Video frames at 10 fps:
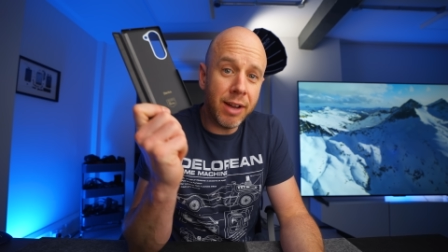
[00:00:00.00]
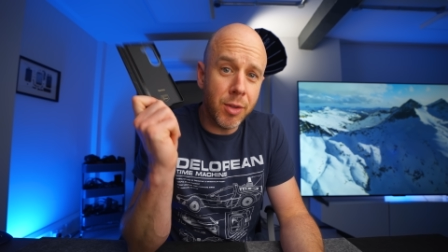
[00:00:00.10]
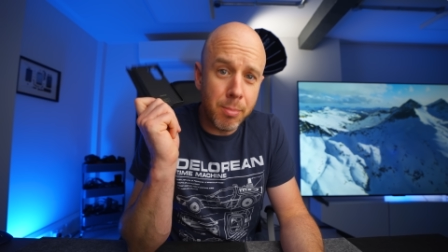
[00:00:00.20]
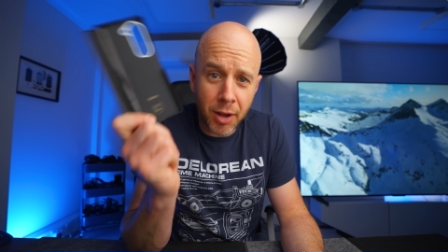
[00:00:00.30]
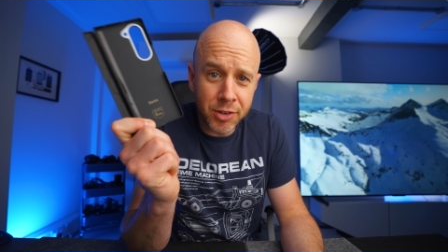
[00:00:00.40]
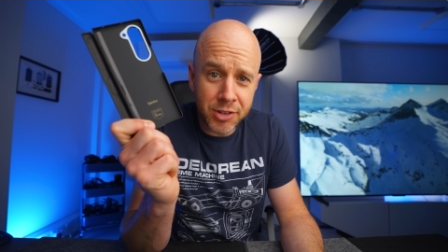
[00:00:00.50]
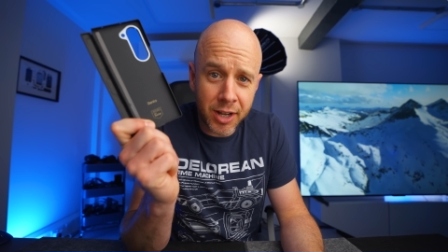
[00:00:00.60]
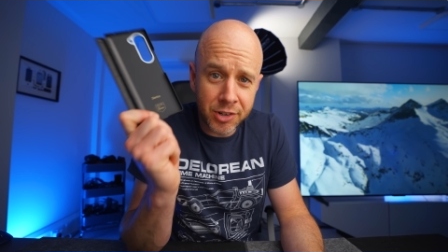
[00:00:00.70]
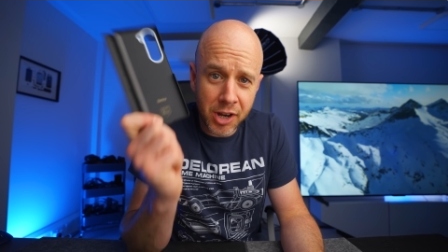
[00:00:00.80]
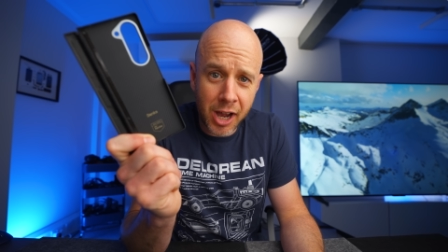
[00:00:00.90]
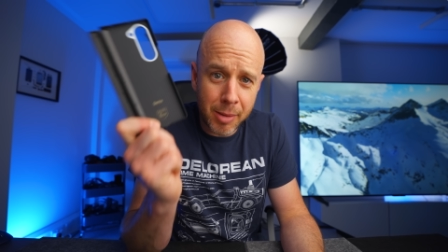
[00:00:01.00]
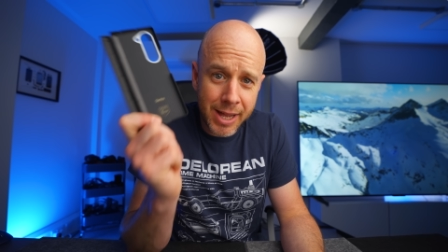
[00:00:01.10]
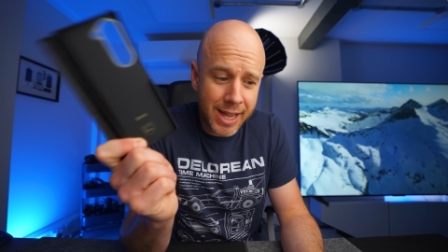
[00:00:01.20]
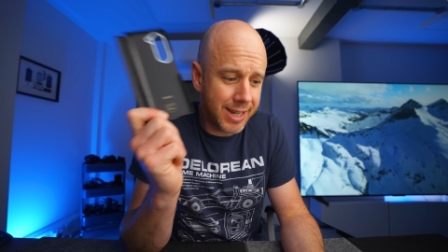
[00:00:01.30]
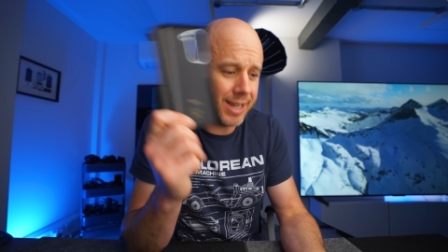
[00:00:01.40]
have the Montage Armour
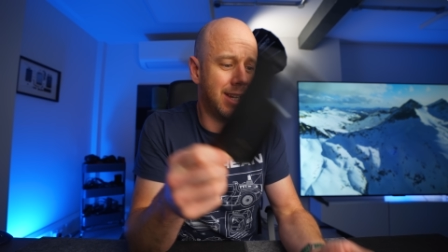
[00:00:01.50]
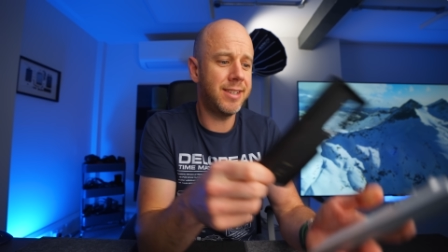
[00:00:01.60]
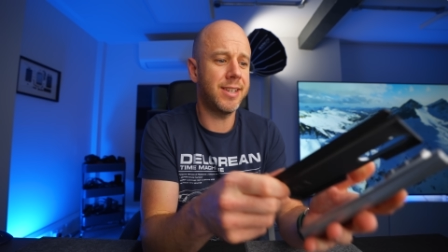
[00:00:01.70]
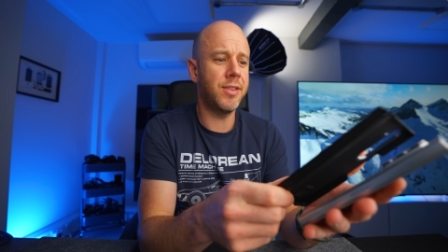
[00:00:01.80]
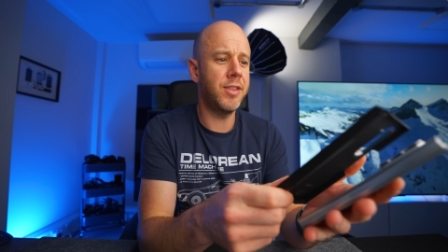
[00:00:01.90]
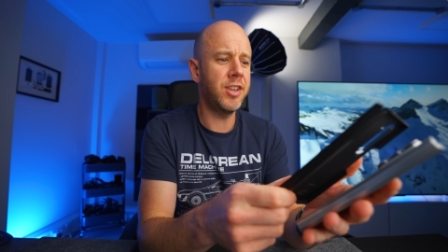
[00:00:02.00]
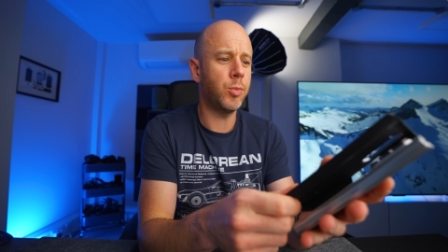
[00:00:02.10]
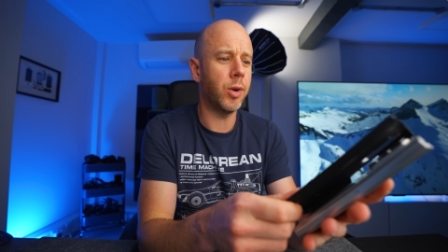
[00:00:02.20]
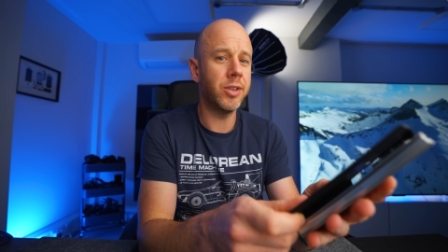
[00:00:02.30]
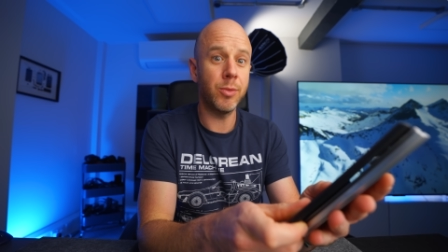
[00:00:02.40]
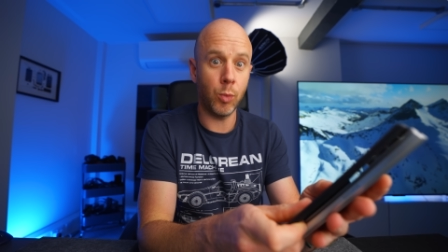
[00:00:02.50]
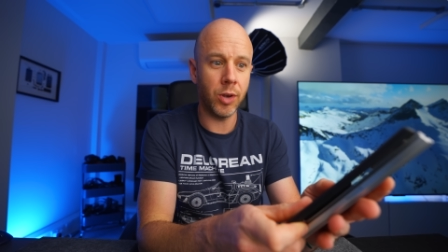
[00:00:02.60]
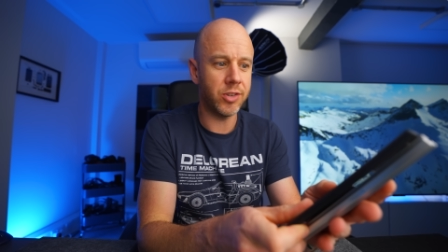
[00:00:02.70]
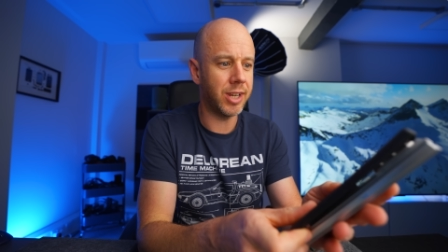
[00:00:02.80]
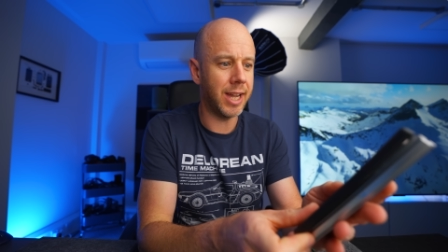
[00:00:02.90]
Air case, and this one,
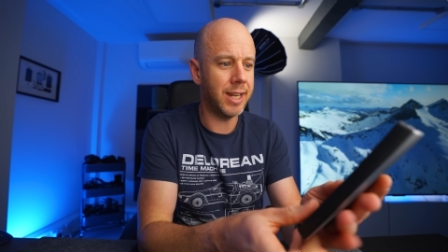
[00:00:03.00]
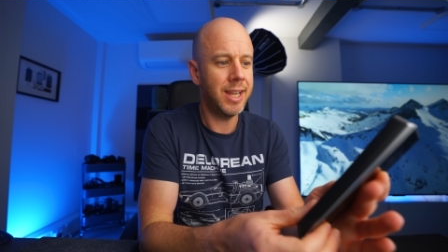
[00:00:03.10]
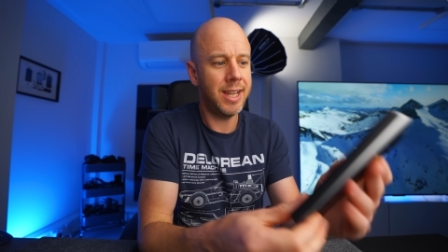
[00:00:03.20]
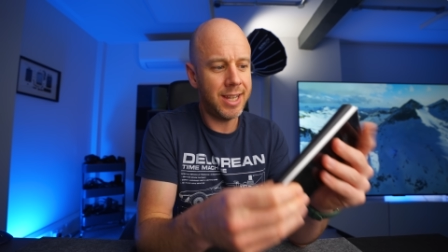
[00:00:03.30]
once again,